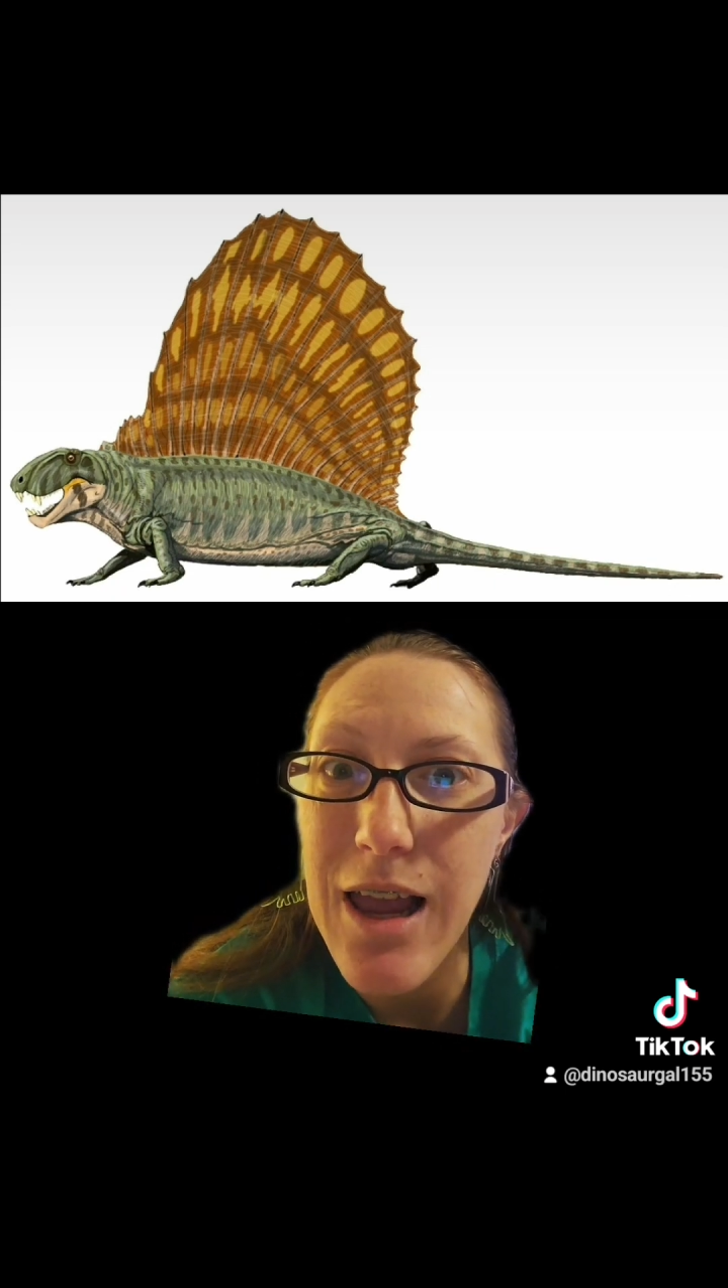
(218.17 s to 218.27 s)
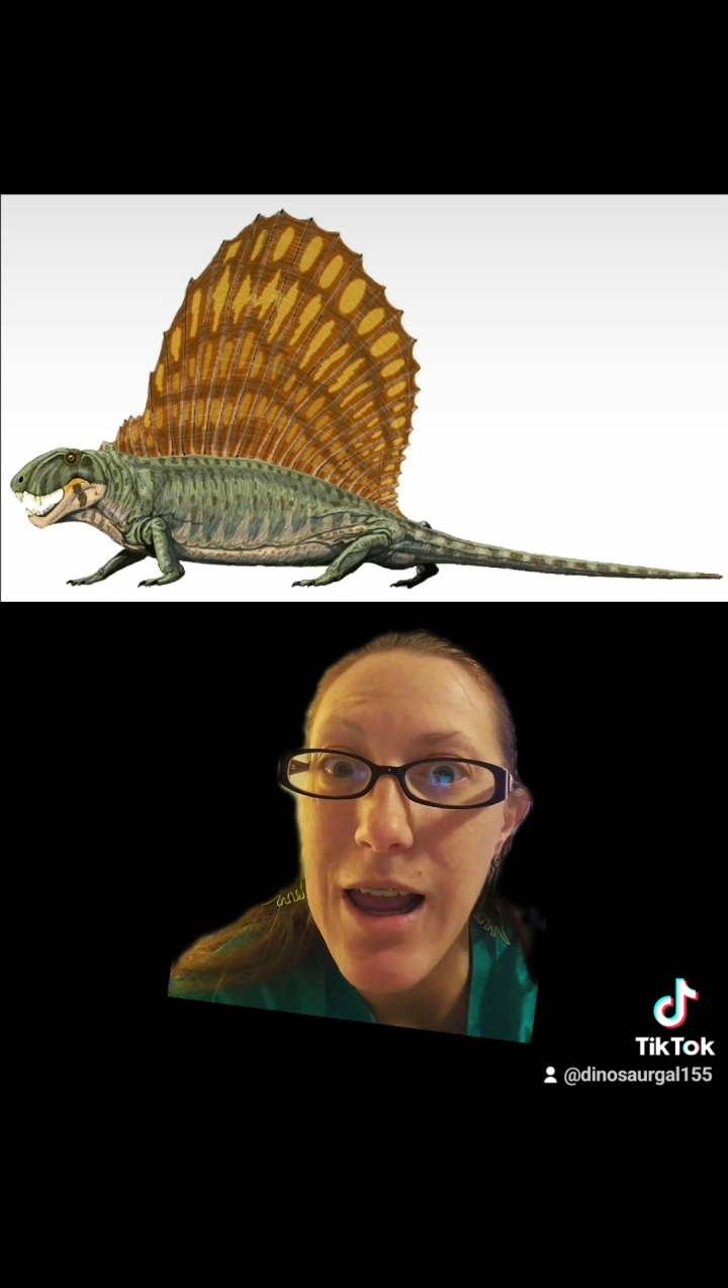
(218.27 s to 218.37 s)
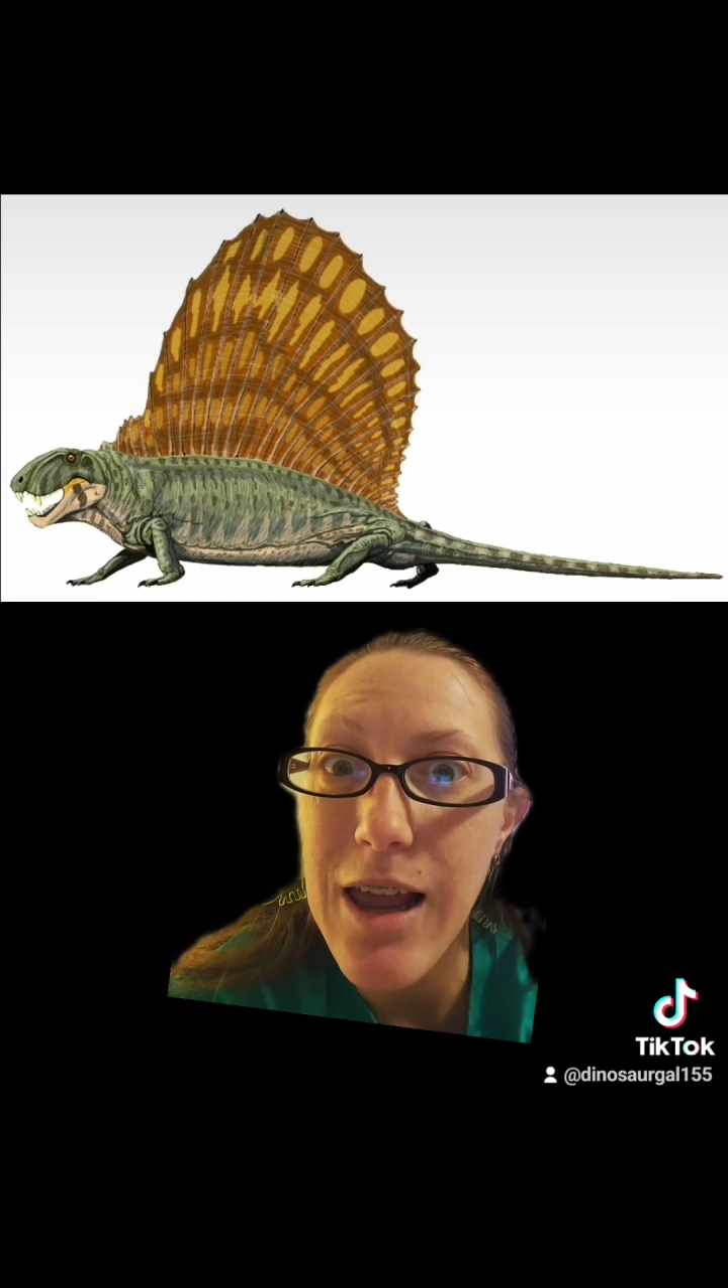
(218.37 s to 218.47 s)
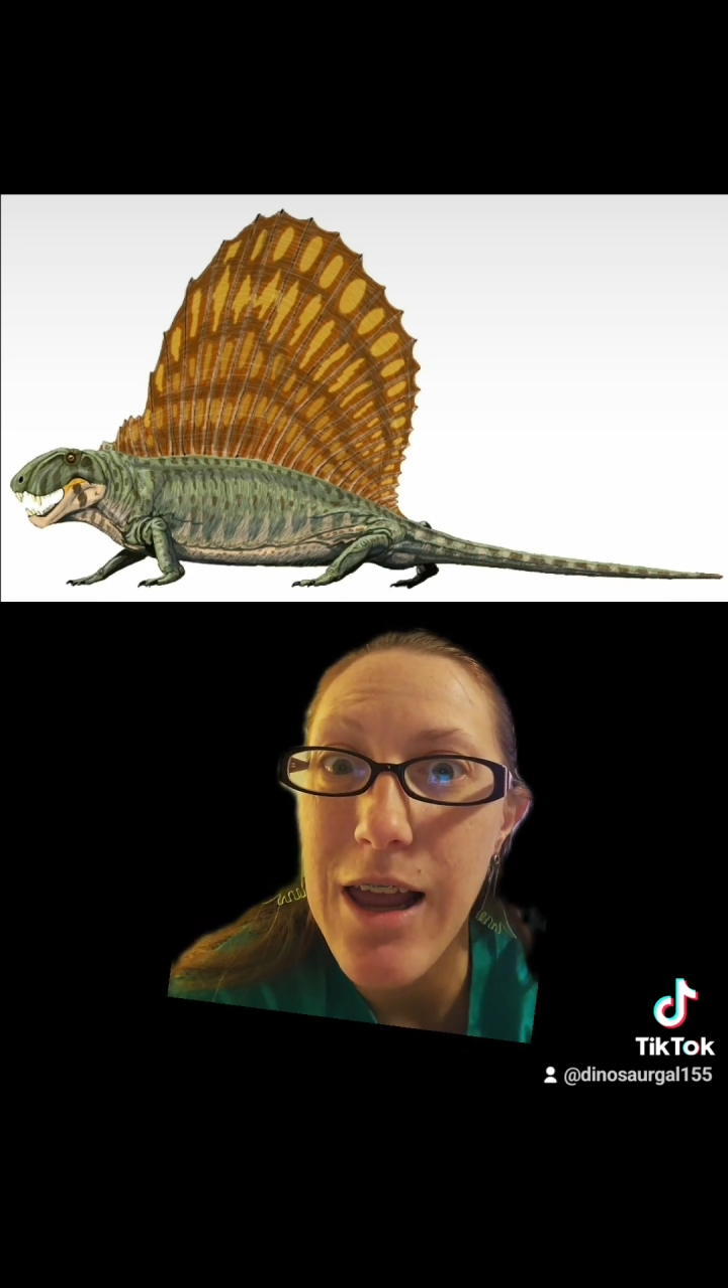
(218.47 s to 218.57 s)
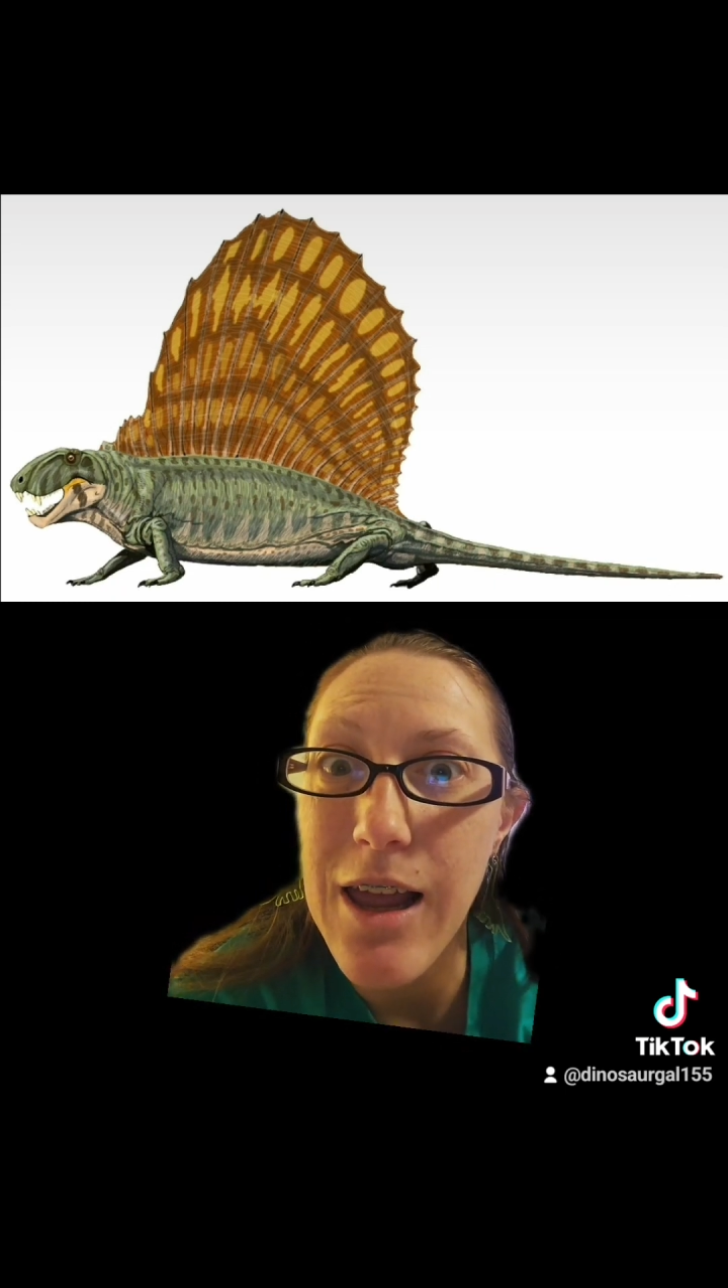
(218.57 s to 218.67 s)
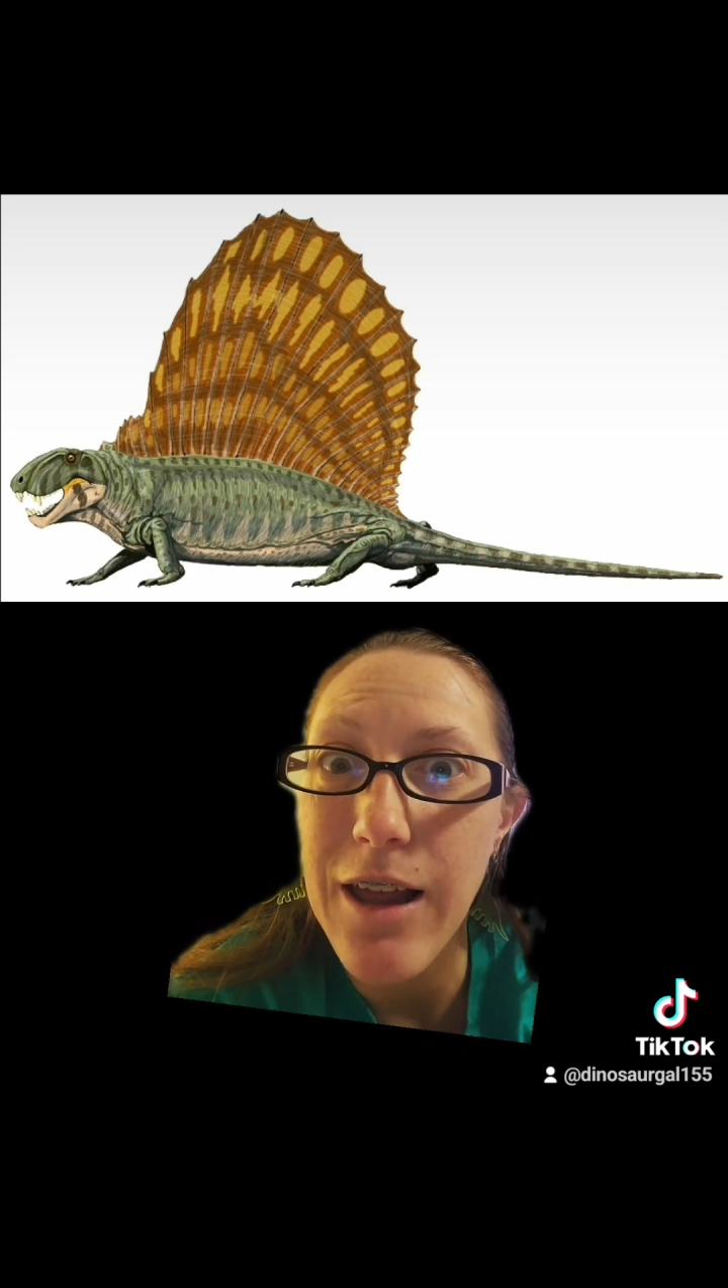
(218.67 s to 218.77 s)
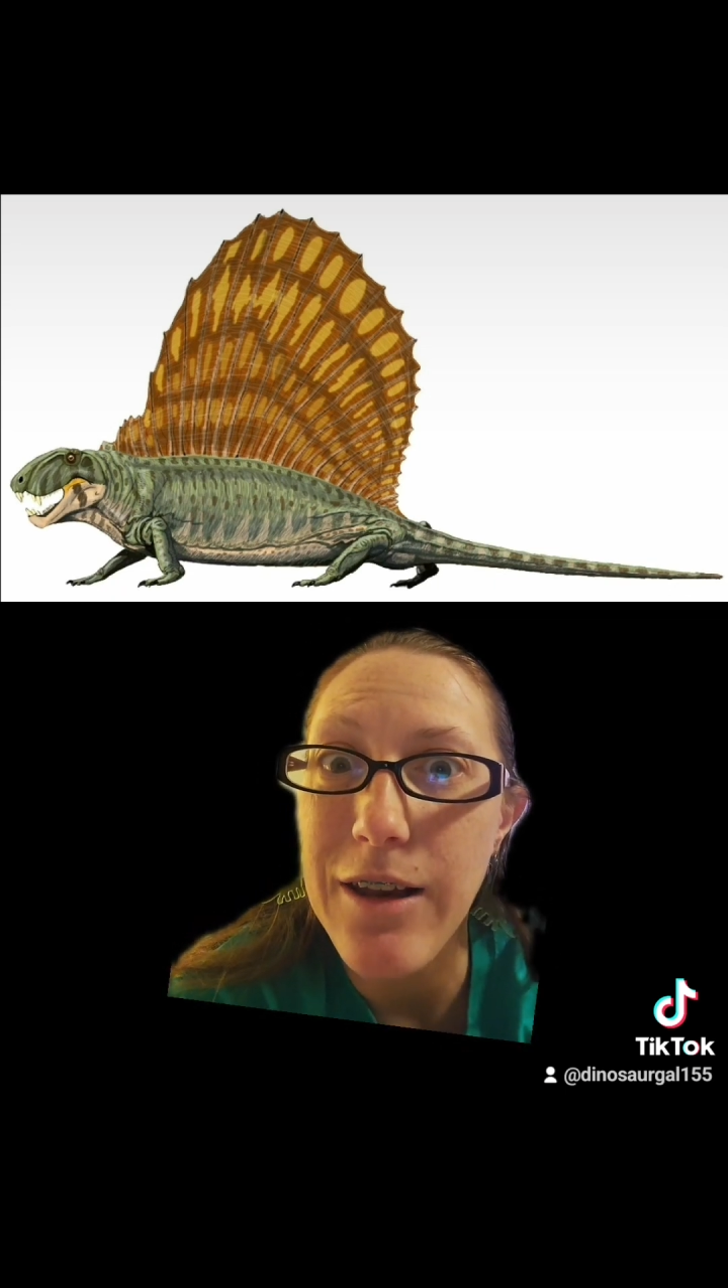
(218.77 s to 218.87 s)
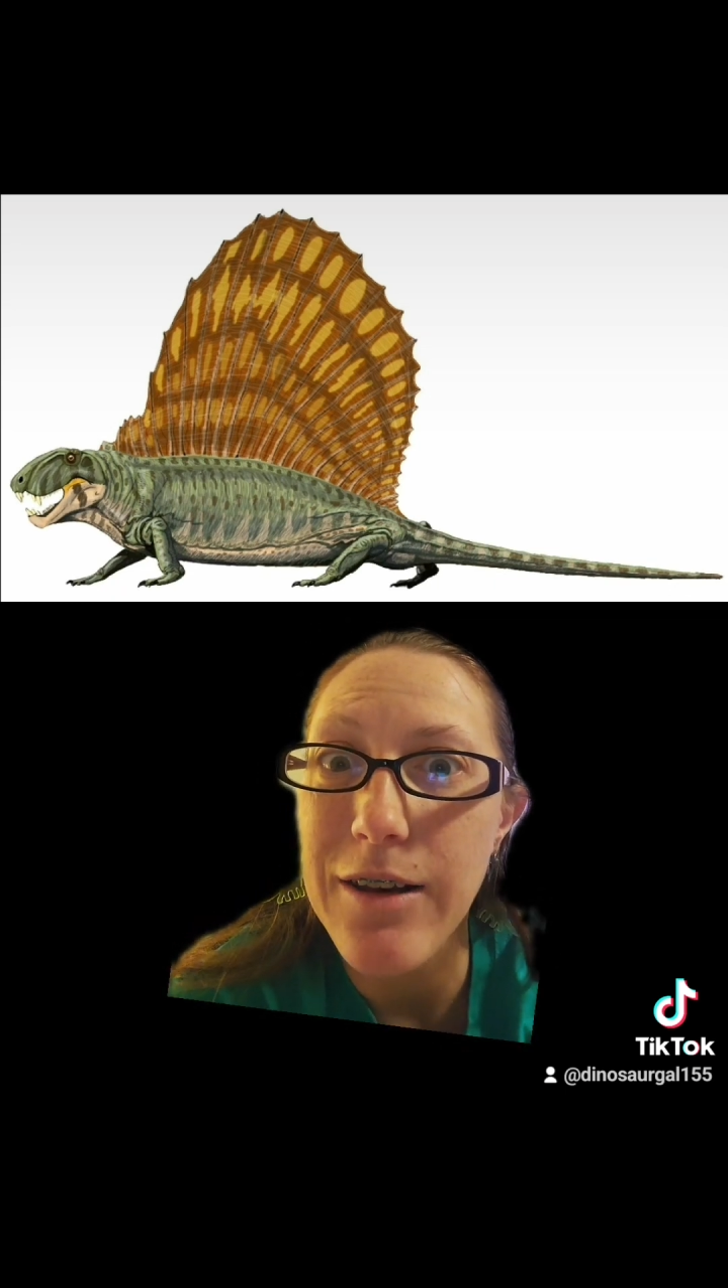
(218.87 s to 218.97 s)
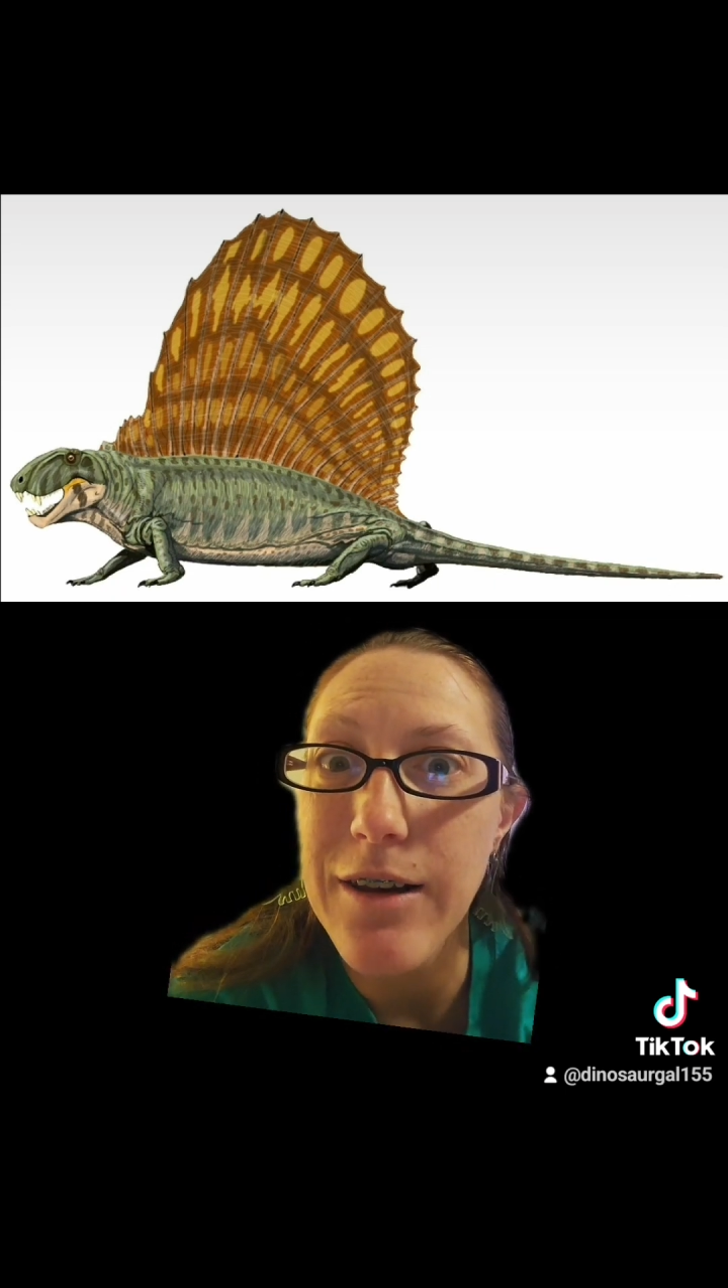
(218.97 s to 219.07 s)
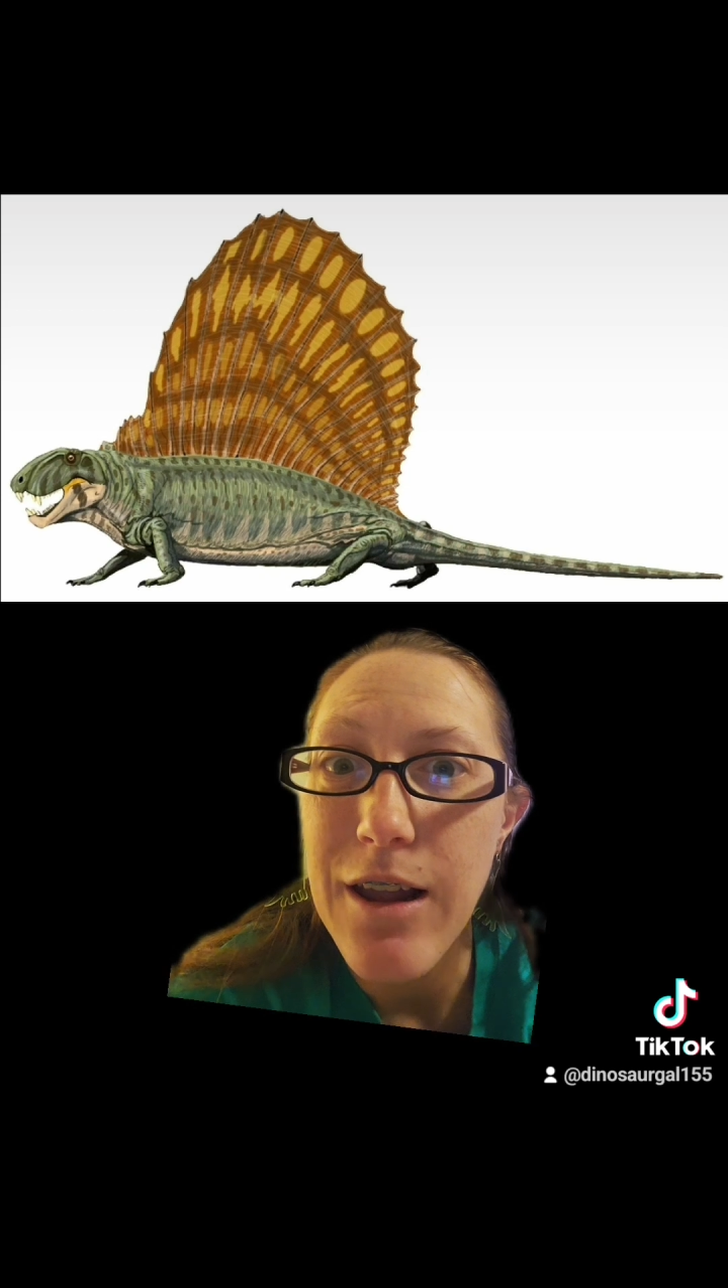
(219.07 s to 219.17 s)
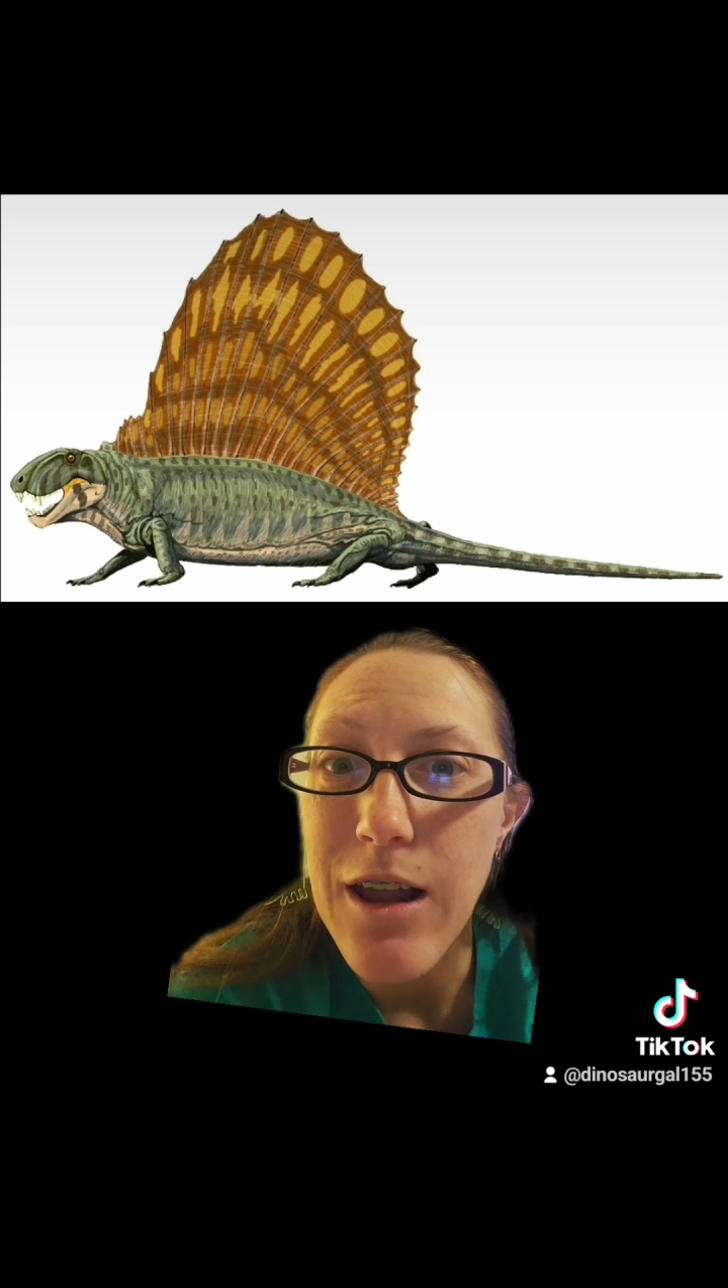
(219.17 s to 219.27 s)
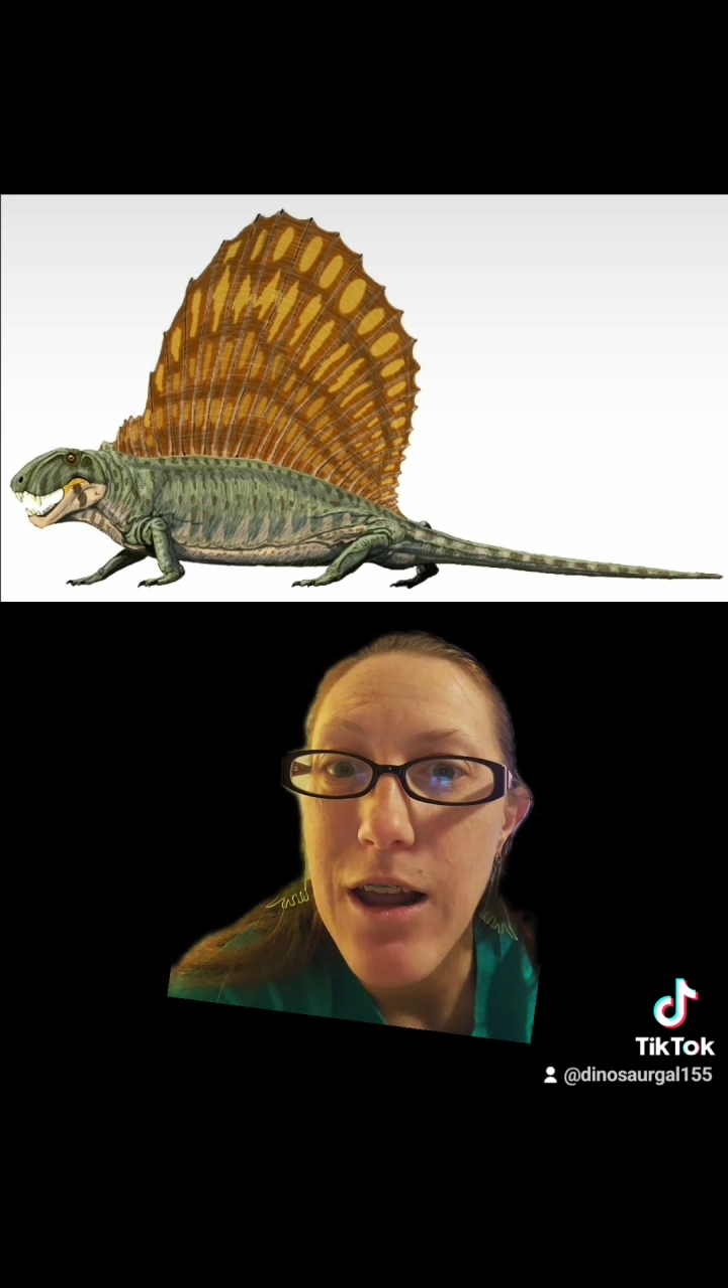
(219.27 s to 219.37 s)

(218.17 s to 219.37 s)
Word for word: and